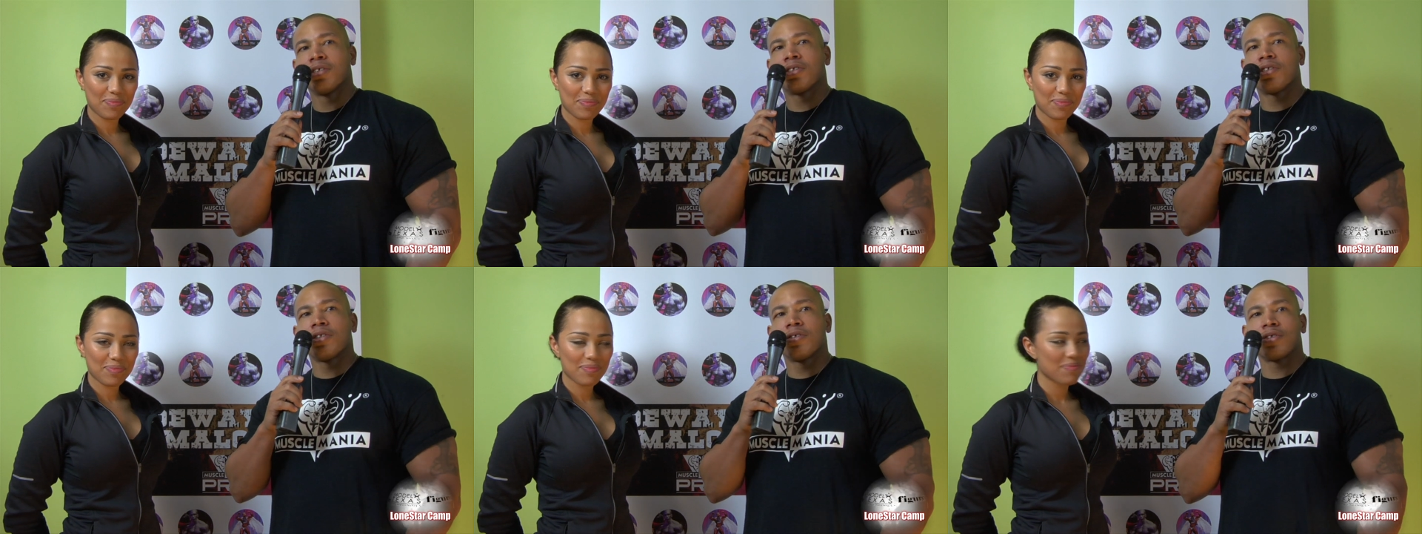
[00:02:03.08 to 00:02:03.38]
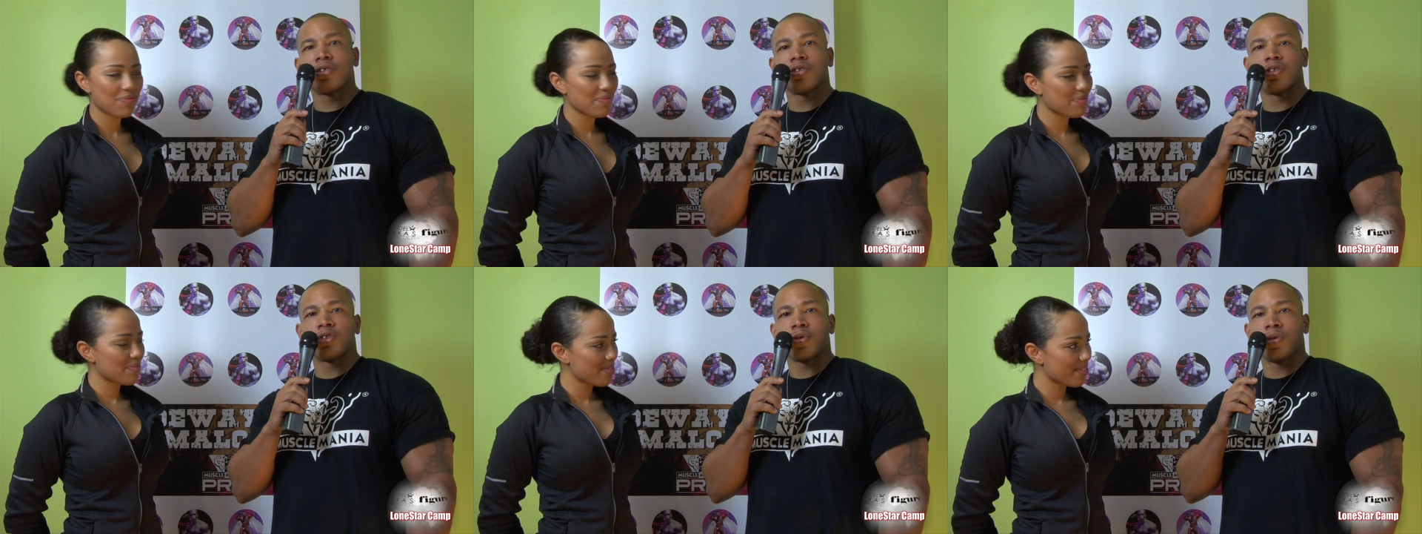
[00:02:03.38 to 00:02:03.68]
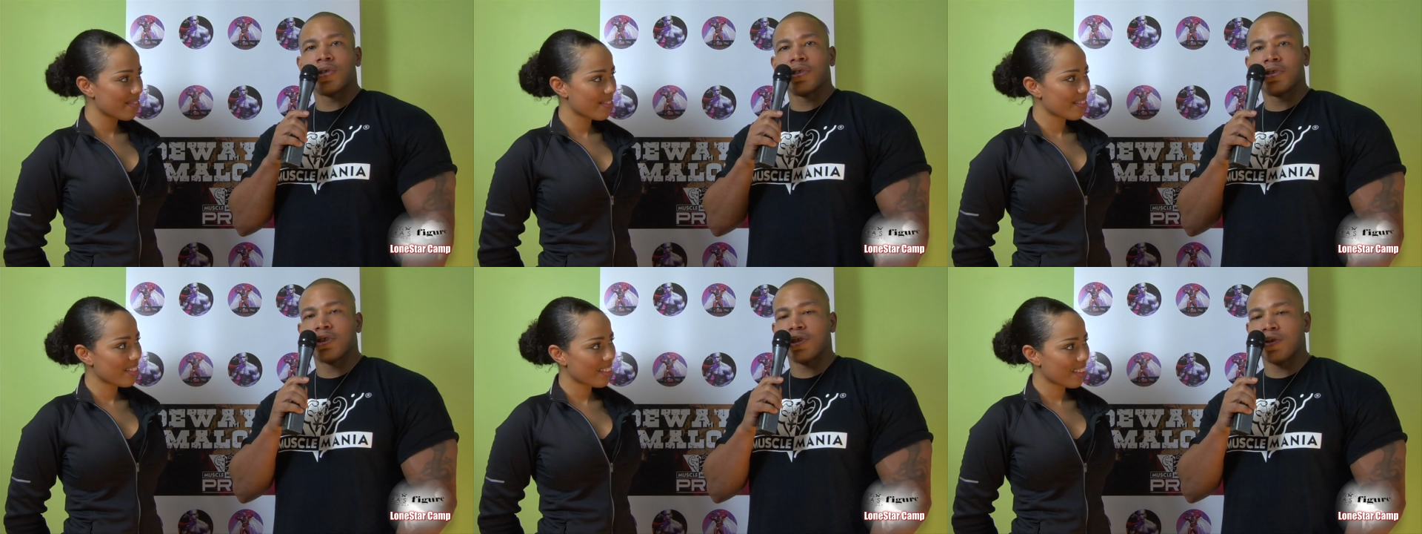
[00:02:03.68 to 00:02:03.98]
Speaker 1: She's a joy
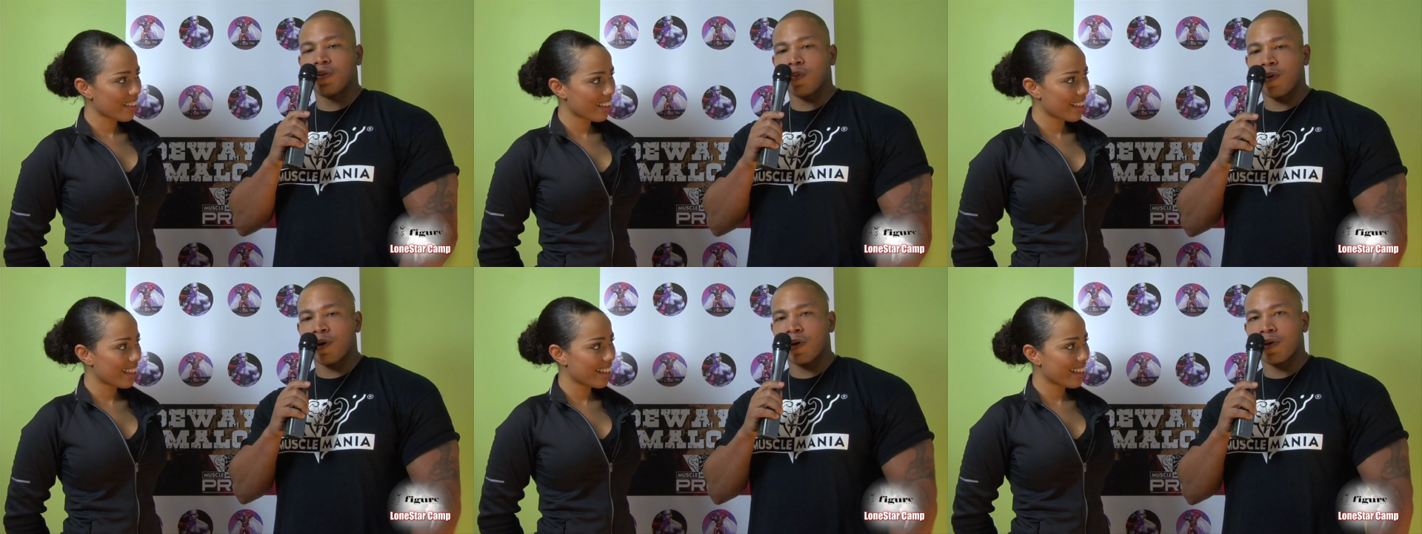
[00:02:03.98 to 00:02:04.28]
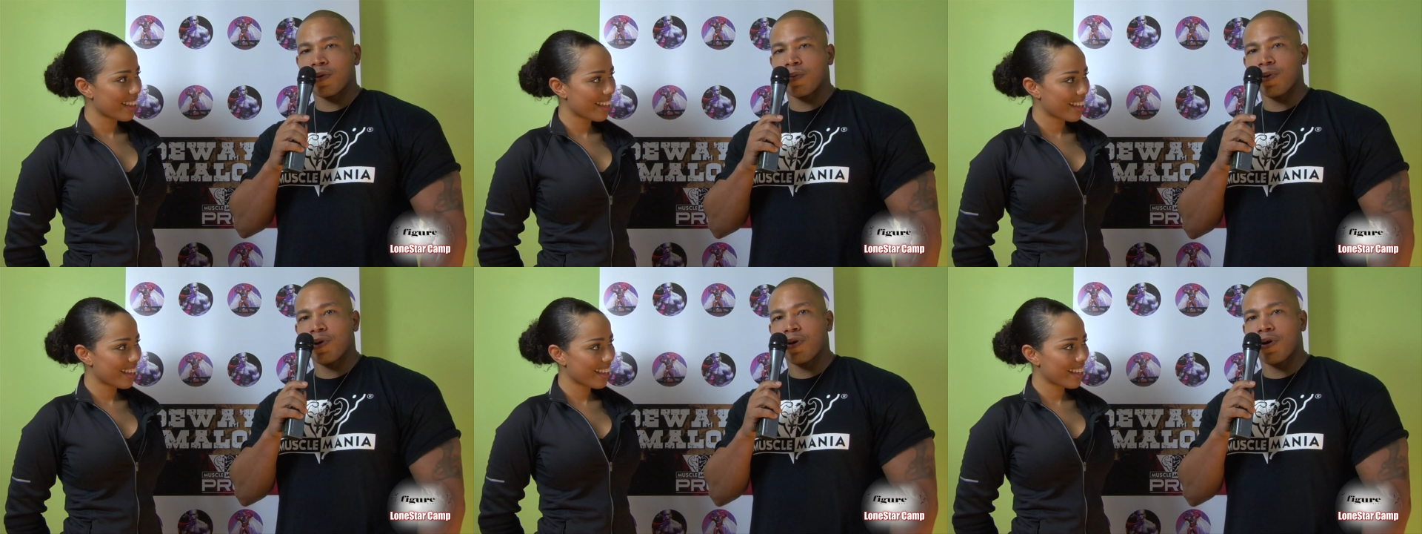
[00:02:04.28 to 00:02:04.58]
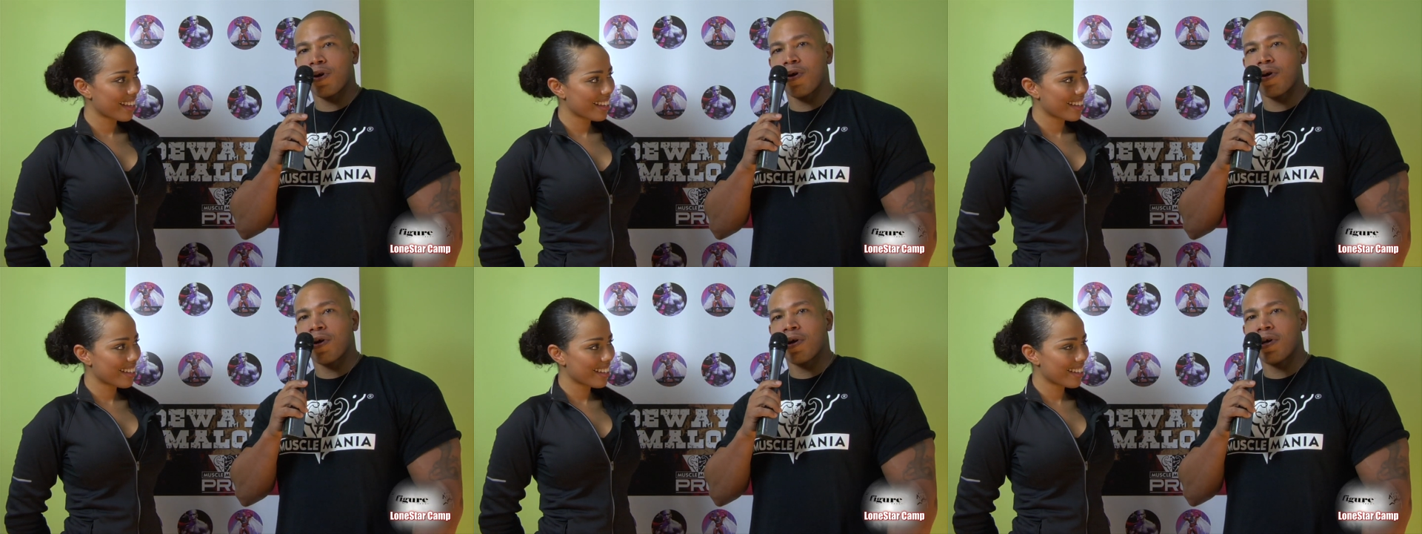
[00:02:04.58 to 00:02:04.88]
and she's working real
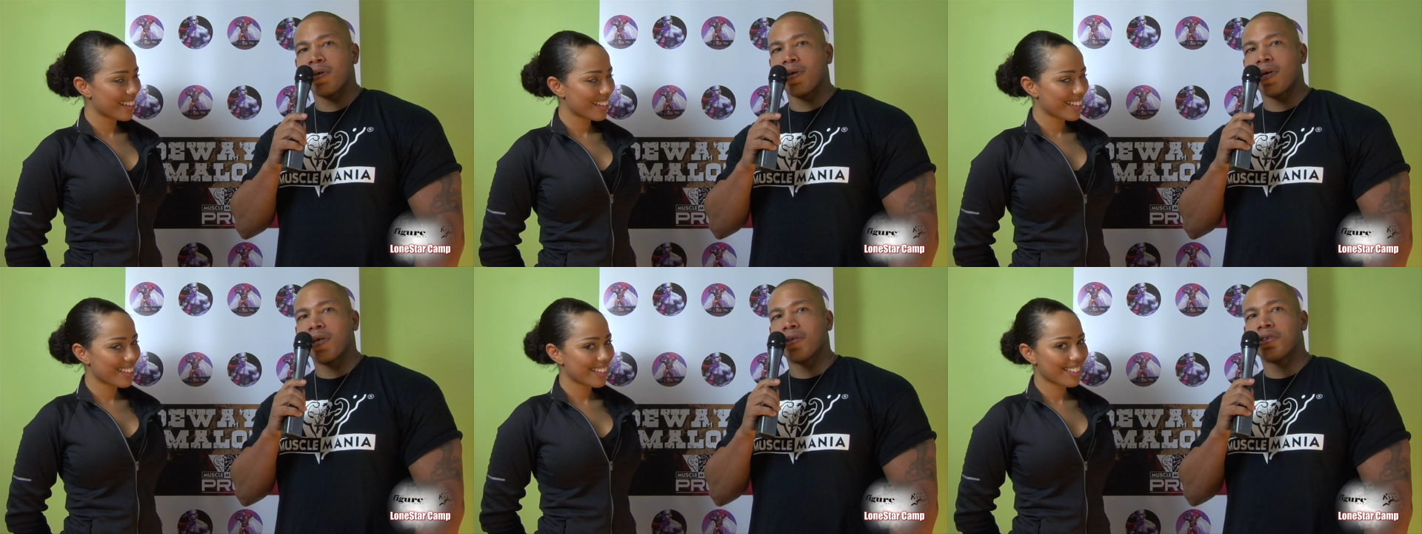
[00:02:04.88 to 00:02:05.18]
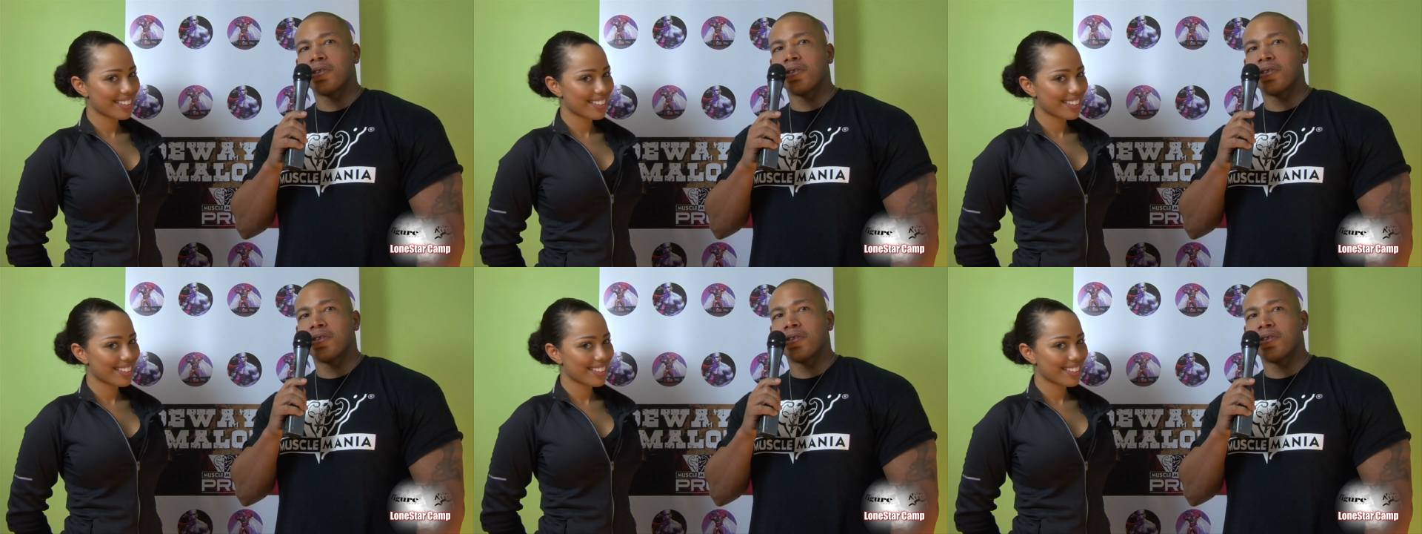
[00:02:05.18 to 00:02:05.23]
hard and now